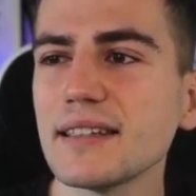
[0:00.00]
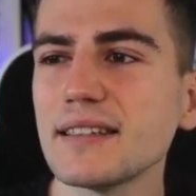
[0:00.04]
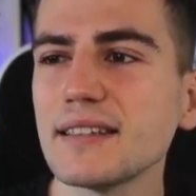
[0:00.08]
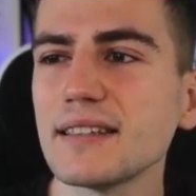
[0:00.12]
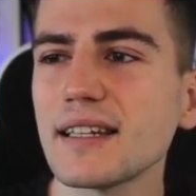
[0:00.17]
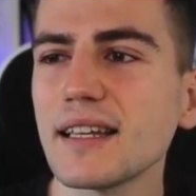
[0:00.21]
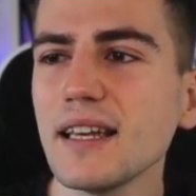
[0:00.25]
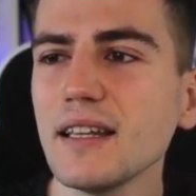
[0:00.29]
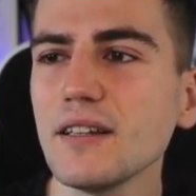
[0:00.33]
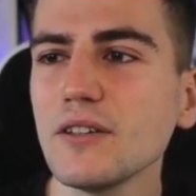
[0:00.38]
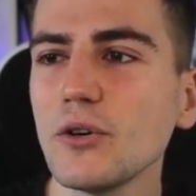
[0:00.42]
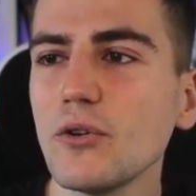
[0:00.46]
It
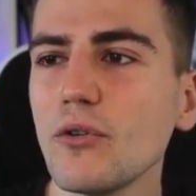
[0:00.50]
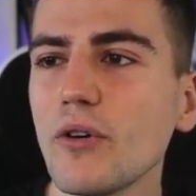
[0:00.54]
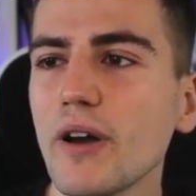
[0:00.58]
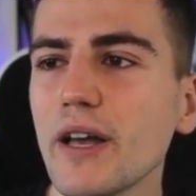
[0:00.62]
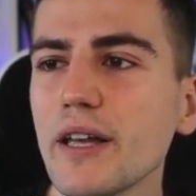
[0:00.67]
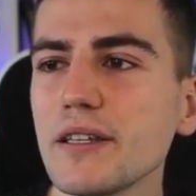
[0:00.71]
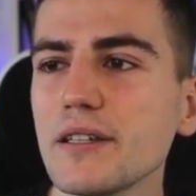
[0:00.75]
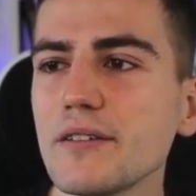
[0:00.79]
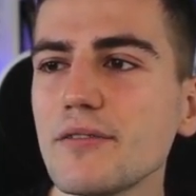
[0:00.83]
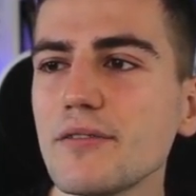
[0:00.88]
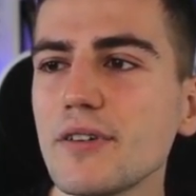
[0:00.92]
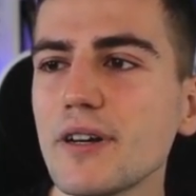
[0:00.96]
can't go
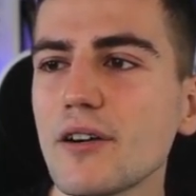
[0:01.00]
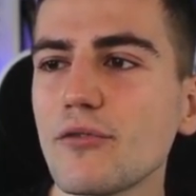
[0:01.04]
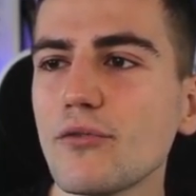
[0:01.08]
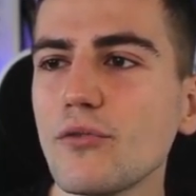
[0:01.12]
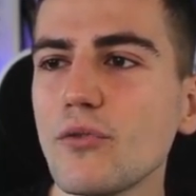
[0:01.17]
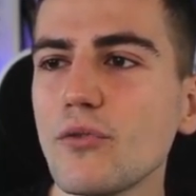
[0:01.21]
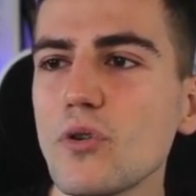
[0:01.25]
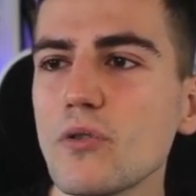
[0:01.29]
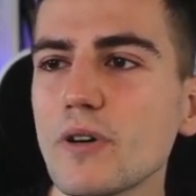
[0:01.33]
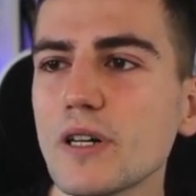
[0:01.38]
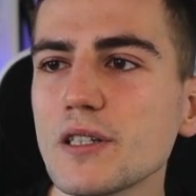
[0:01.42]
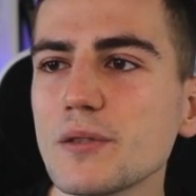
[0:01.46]
anywhere
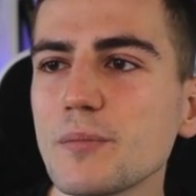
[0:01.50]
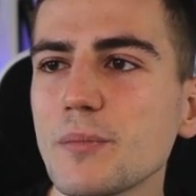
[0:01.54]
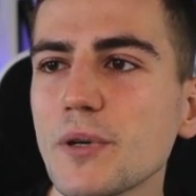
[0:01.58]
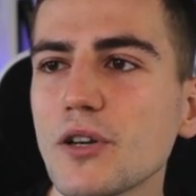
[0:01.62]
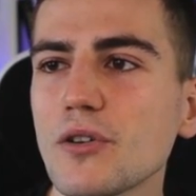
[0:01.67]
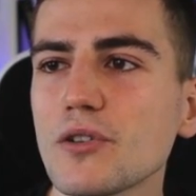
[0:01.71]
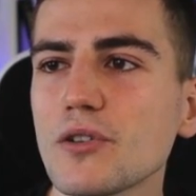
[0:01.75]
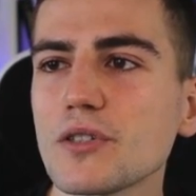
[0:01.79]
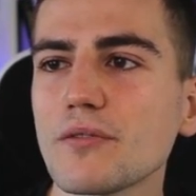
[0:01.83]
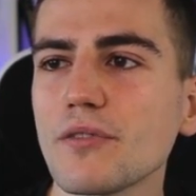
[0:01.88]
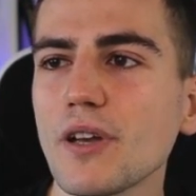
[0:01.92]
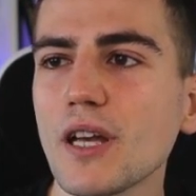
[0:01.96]
forward
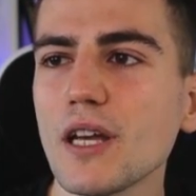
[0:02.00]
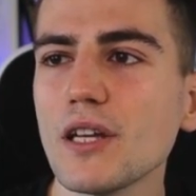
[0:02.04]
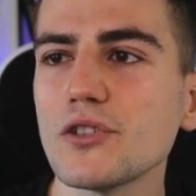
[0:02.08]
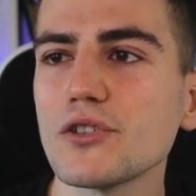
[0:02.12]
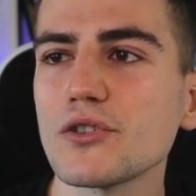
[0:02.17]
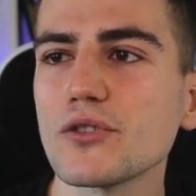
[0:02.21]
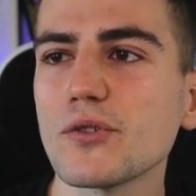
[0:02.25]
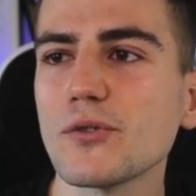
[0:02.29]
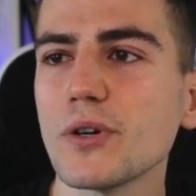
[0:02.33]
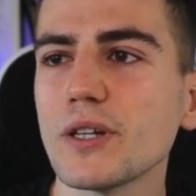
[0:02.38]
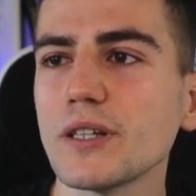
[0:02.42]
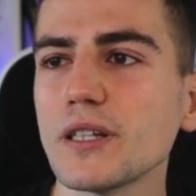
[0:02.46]
because of
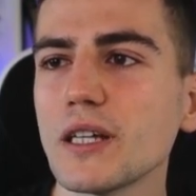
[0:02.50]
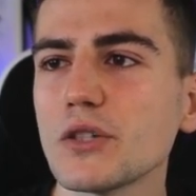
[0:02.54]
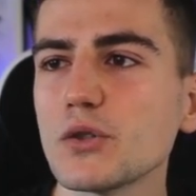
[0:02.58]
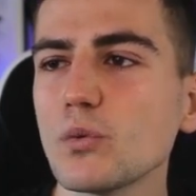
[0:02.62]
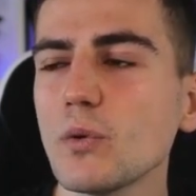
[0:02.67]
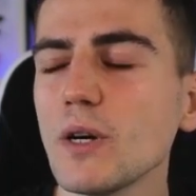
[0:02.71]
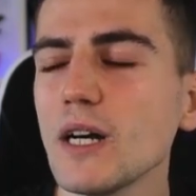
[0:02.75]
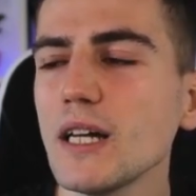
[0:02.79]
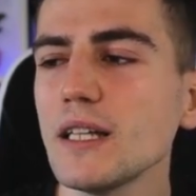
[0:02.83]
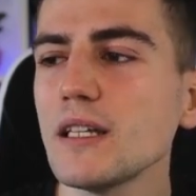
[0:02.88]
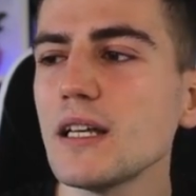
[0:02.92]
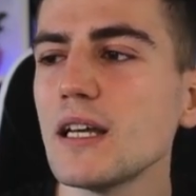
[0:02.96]
h2 and
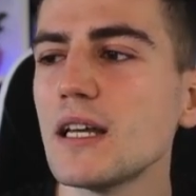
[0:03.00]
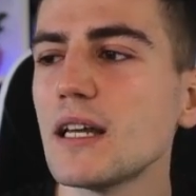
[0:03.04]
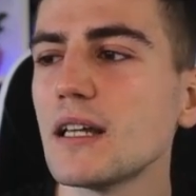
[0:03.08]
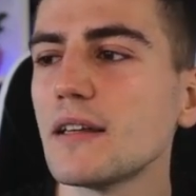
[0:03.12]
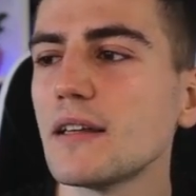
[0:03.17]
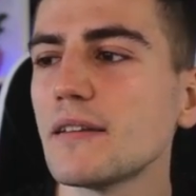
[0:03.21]
h1.